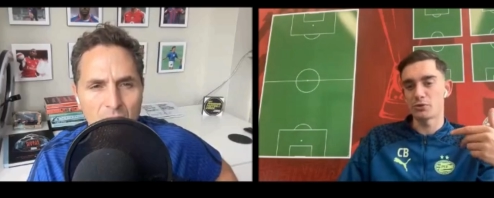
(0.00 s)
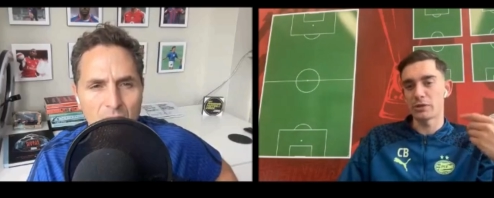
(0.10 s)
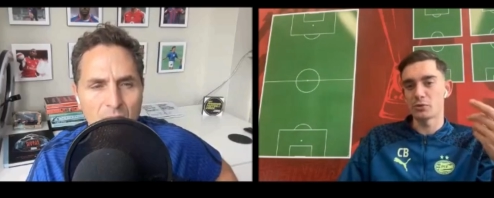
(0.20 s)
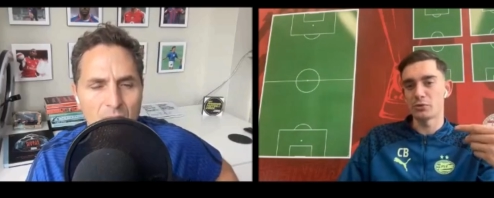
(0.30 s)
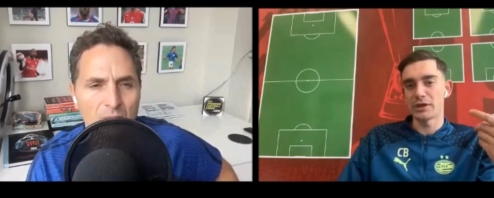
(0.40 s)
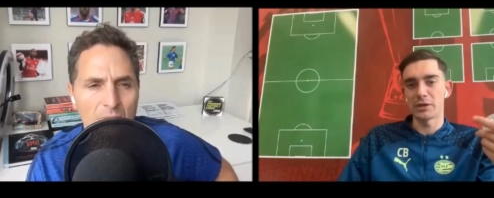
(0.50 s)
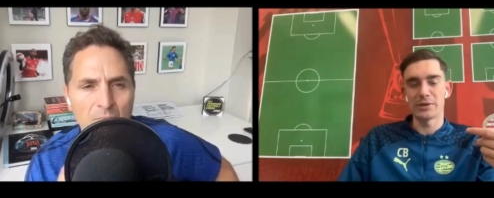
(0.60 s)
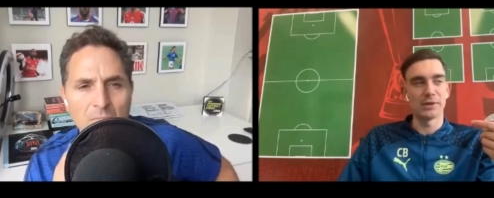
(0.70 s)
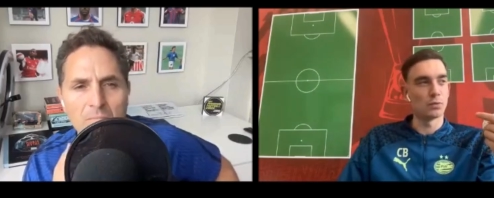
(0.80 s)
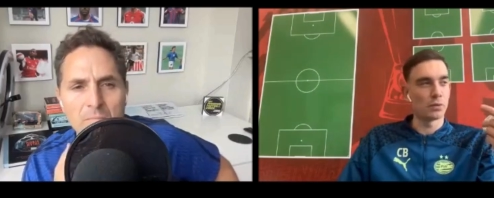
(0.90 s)
Speaker 1: we're trying to bring
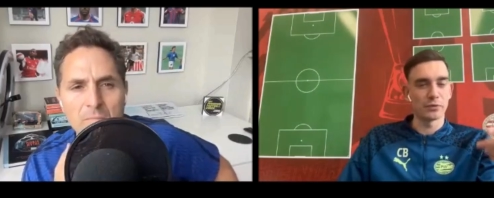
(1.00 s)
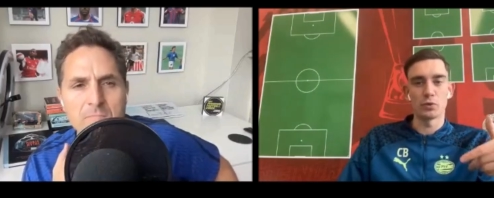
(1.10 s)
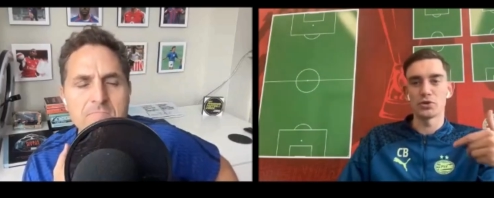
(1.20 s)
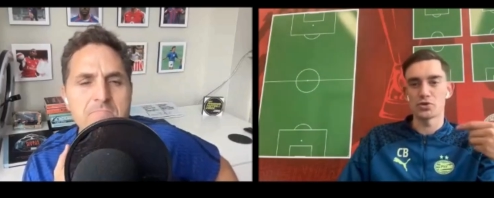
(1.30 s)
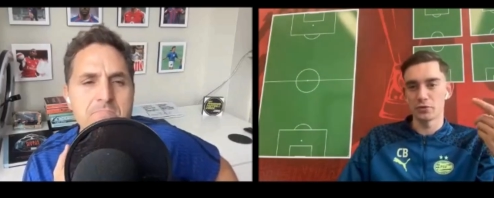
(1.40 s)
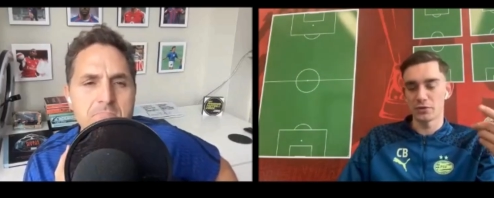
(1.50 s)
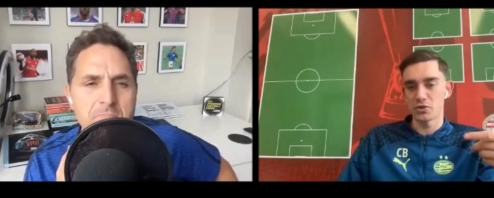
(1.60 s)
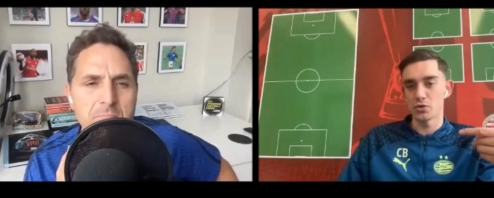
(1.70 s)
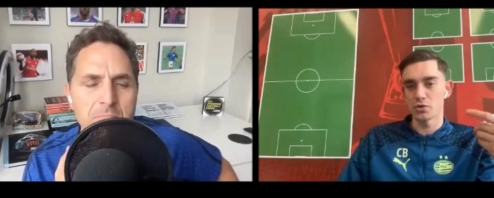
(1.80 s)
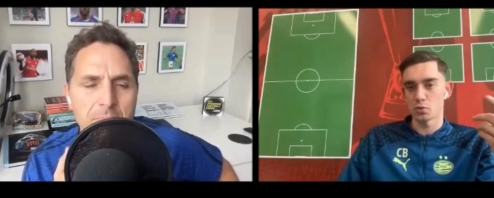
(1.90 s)
him in one v one, two
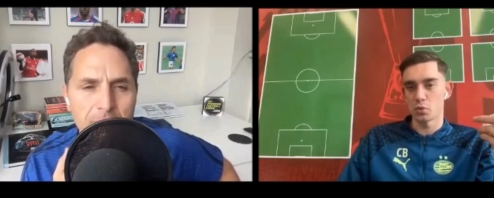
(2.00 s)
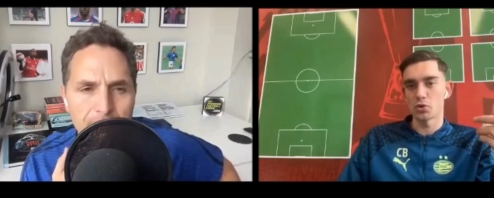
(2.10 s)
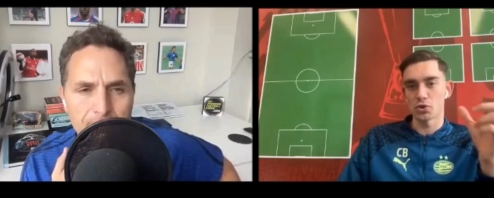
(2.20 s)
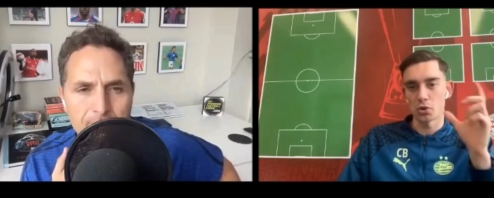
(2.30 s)
v twos as well.